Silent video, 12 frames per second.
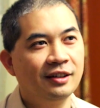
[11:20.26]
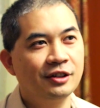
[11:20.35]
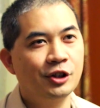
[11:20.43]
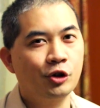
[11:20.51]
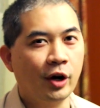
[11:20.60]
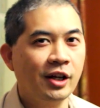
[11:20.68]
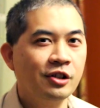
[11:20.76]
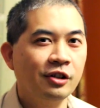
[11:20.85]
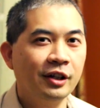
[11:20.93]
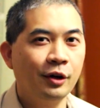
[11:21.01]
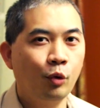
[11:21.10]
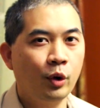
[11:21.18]

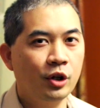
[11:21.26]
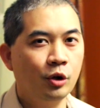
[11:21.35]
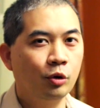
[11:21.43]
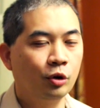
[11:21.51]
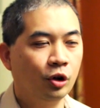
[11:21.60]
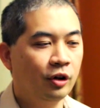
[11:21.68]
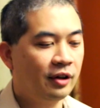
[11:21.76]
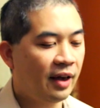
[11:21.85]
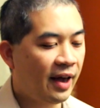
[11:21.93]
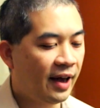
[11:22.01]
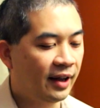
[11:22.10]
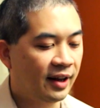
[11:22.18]
Strangely, when you look
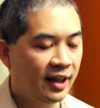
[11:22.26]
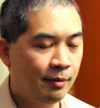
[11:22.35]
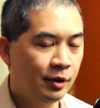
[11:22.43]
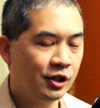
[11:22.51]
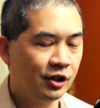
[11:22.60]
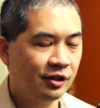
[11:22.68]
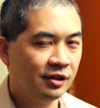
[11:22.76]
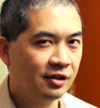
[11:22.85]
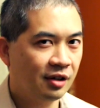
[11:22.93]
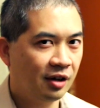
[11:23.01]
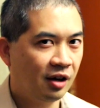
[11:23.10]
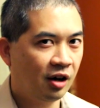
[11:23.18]
at
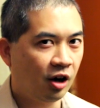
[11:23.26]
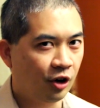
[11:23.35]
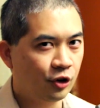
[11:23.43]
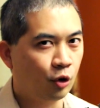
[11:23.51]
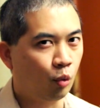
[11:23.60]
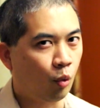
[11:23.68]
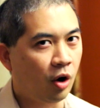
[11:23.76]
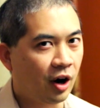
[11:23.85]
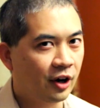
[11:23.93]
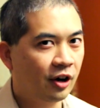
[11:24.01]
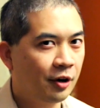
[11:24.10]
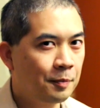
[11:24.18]
images
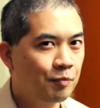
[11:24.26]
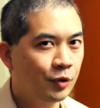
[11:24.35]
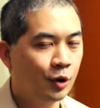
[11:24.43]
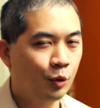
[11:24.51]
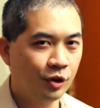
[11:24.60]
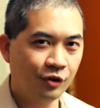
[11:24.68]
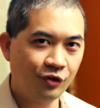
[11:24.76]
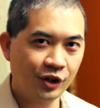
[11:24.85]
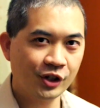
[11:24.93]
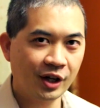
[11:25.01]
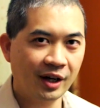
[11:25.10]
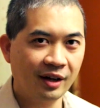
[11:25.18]
underwater with a
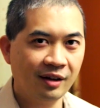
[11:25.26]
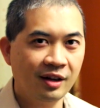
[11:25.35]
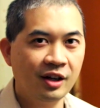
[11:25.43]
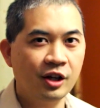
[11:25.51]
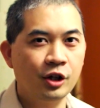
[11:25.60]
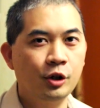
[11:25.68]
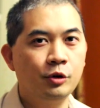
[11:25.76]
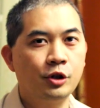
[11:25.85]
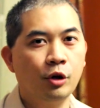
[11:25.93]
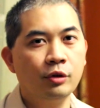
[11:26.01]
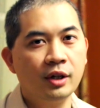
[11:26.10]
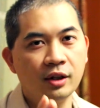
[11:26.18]
fisheye, you
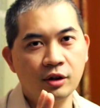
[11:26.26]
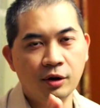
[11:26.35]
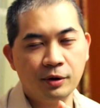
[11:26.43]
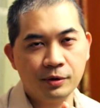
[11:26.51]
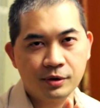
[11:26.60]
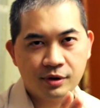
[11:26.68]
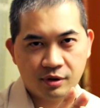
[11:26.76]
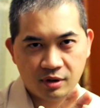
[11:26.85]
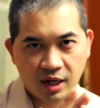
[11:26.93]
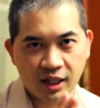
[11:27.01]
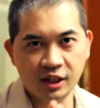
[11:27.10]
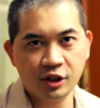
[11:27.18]
don't get those
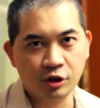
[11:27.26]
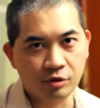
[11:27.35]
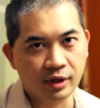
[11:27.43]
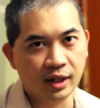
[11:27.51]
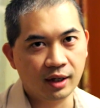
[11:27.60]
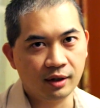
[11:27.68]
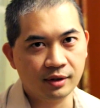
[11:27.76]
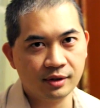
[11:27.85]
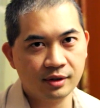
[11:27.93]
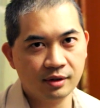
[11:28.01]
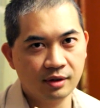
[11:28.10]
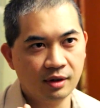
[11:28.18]
90
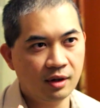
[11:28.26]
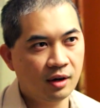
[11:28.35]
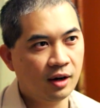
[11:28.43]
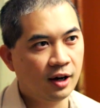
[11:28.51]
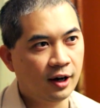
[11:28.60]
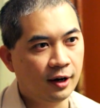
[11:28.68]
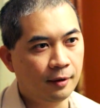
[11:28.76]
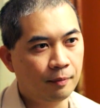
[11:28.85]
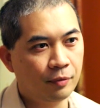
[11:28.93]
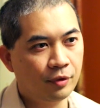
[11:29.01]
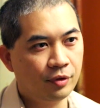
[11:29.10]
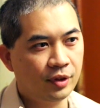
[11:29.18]
degrees
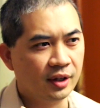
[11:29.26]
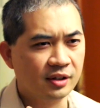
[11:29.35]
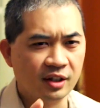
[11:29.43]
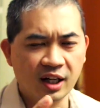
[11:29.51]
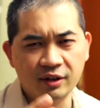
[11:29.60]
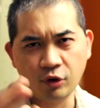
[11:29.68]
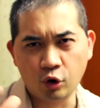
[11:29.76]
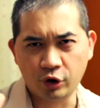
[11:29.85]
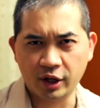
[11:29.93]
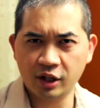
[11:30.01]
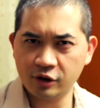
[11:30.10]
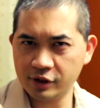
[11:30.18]
things to kind of
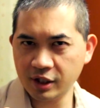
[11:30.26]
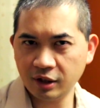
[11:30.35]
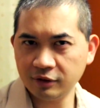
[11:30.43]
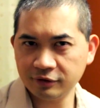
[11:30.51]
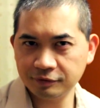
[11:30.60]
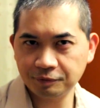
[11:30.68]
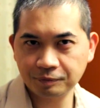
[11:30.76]
orient yourself.